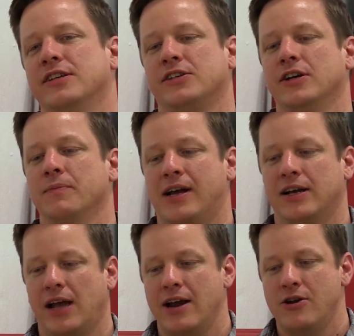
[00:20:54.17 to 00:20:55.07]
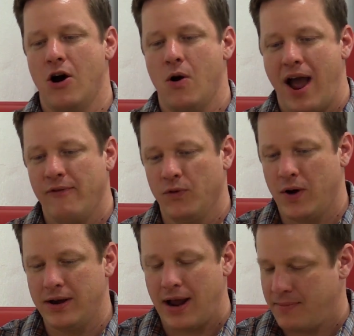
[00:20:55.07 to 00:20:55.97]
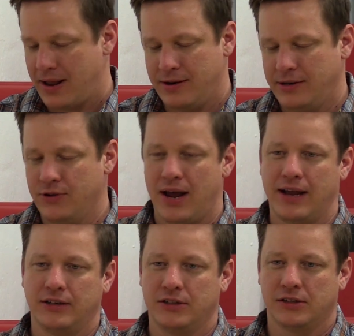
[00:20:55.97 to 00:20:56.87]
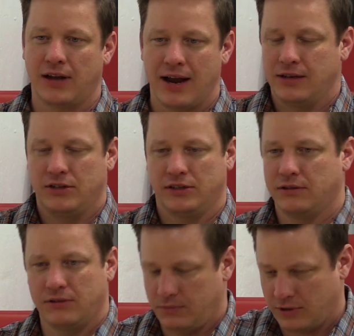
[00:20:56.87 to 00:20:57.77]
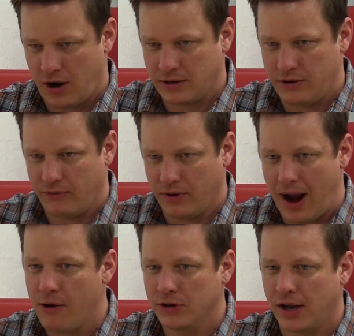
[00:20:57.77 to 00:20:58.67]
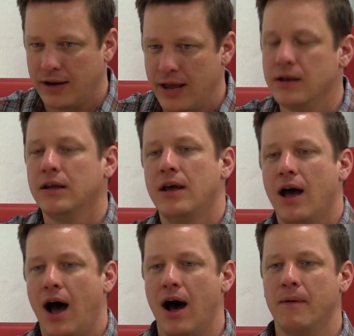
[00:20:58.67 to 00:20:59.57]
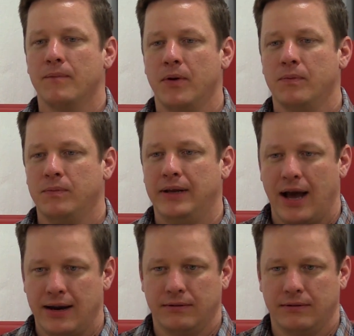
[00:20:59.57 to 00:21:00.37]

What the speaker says: to this here, because I know everyone, and you and I could just talk to you for hours on end. But we got.